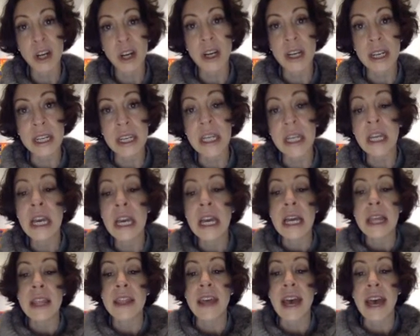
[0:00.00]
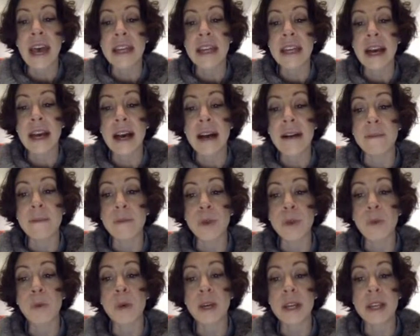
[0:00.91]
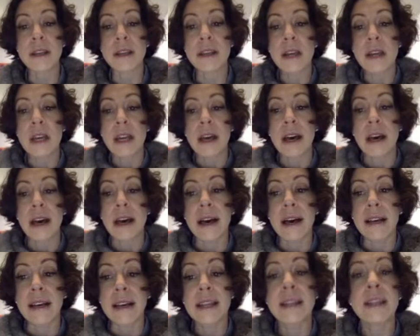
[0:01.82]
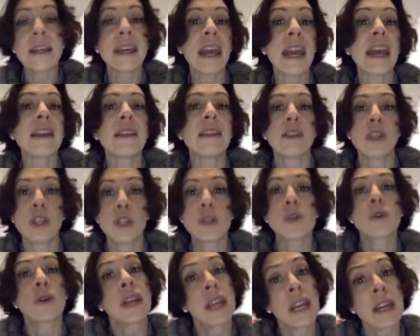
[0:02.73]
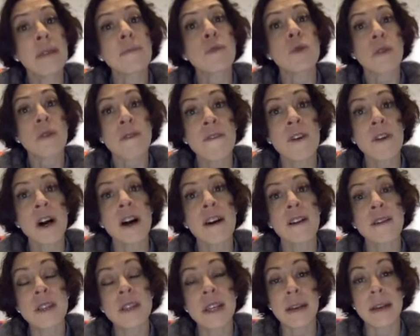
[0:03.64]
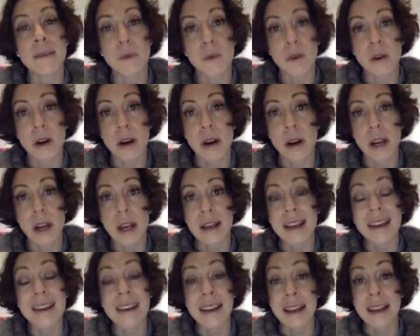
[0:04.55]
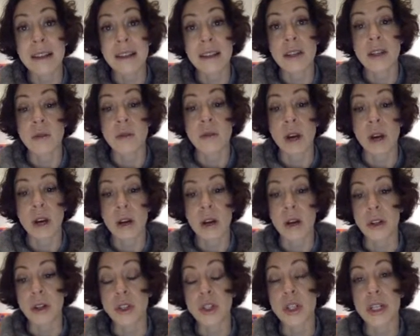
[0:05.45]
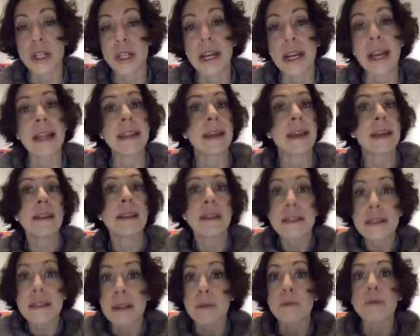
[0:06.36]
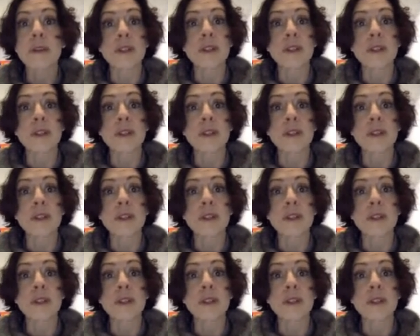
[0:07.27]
period that would indicate that you're getting more involved and more connected to our culture. And then as a